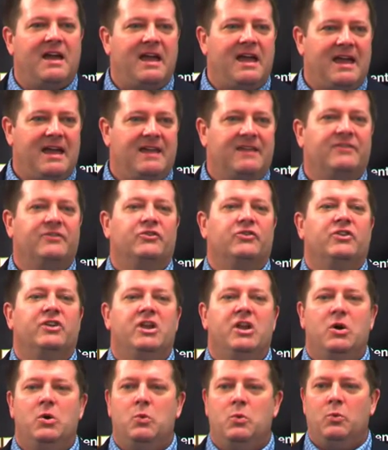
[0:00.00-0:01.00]
And,
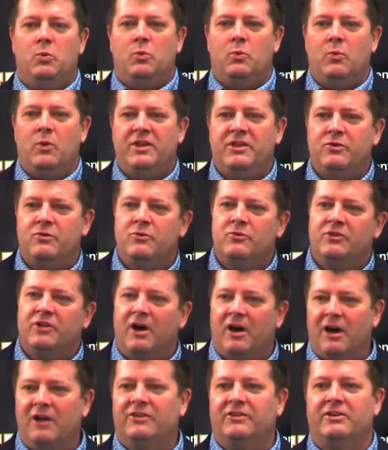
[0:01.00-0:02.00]
you know, when you
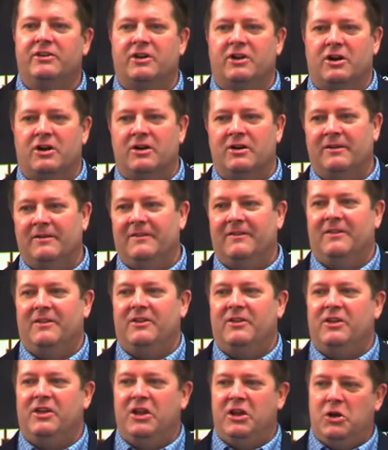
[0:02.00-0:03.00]
talk to her,
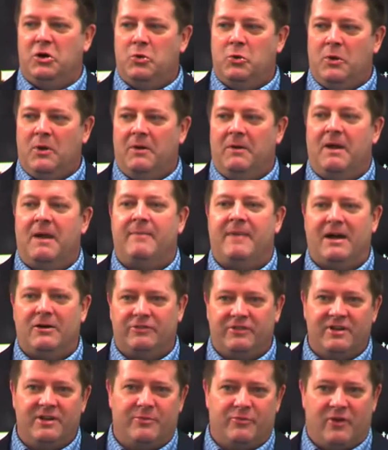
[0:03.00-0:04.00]
you know,
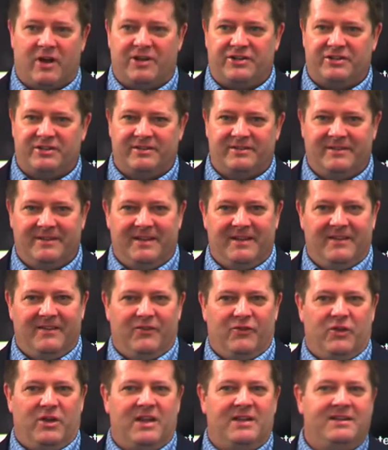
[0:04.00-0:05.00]
about the depression,
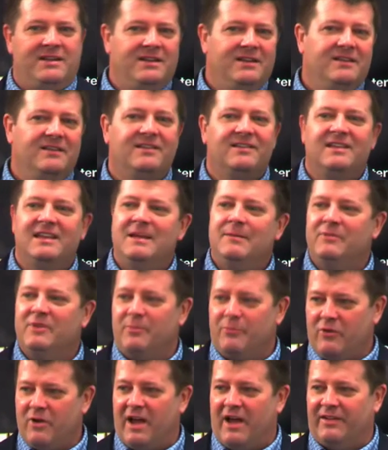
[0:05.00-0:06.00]
it didn't seem
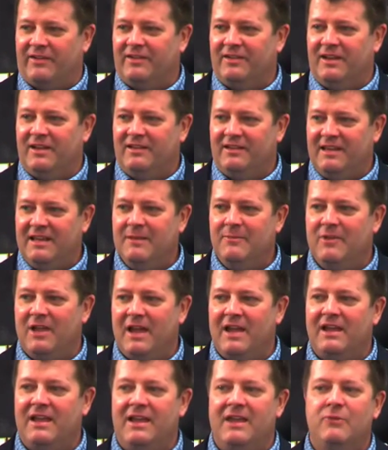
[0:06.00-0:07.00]
depressed. It seemed
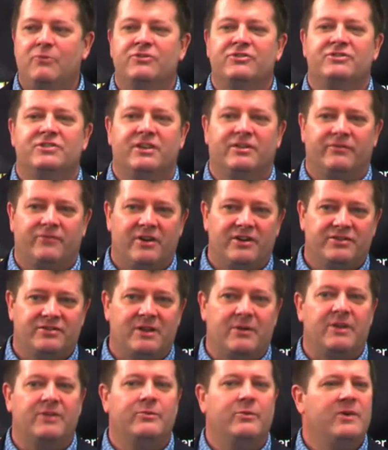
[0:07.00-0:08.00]
like he was just
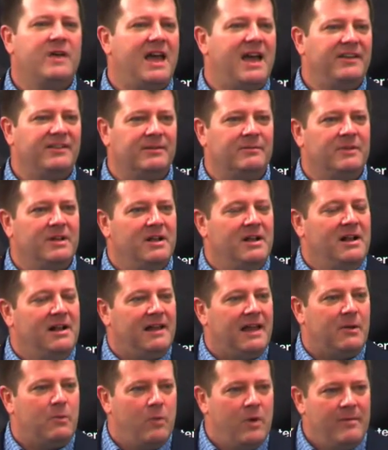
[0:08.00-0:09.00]
frustrated, because when we asked him,
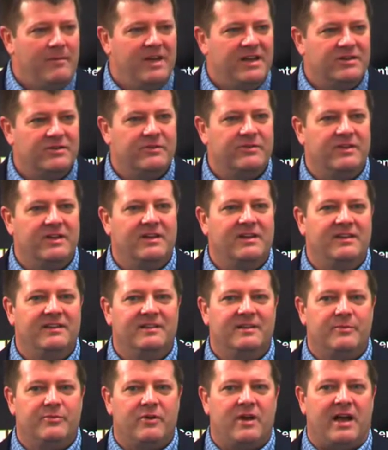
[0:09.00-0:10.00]
like, what makes you think
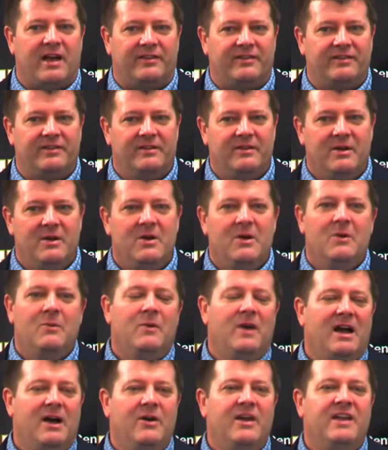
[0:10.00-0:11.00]
he's depressed?
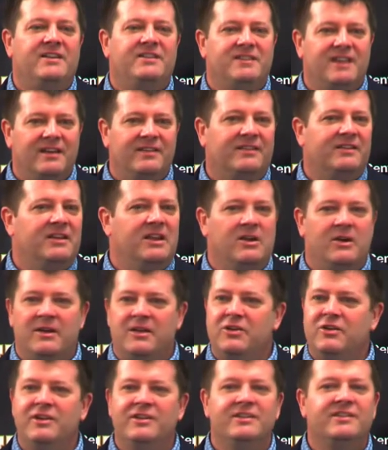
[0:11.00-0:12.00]
Well, he just, you know,
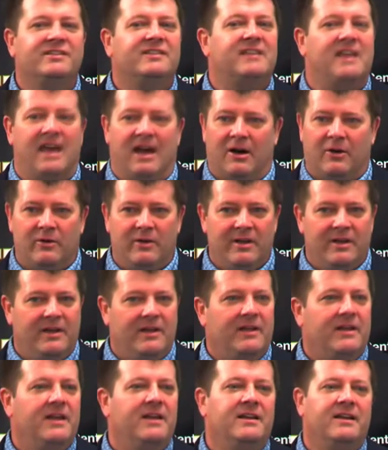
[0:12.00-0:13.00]
you can just tell.
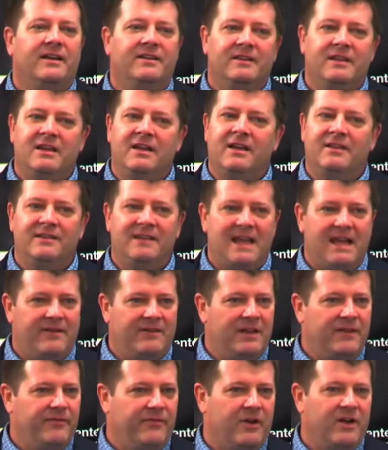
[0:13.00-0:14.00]
He doesn't
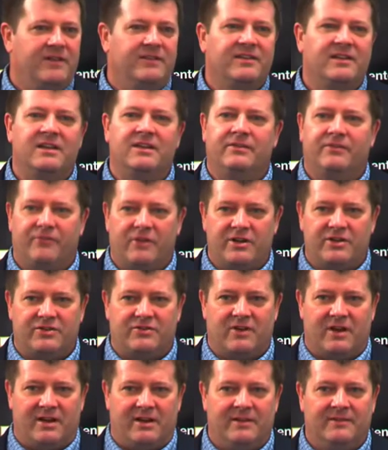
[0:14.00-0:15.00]
have any friends and he's
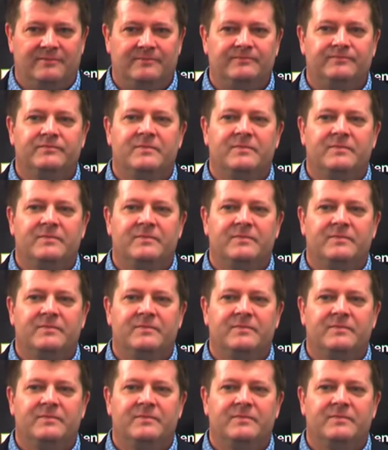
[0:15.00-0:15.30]
frustrated.